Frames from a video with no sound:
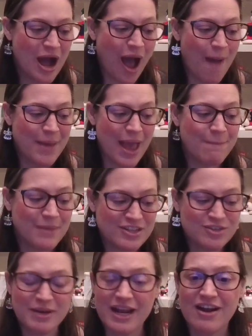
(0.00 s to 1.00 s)
and
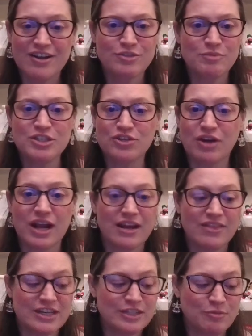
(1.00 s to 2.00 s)
Benjamin Ayres was great
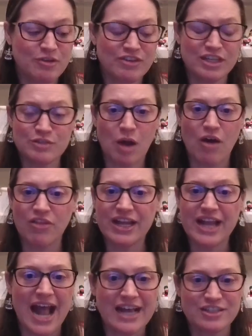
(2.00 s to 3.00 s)
in this movie as well. The
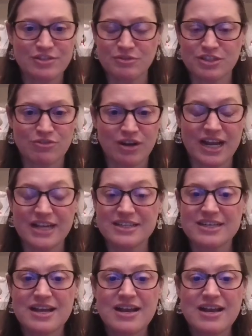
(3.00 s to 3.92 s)
cast was great.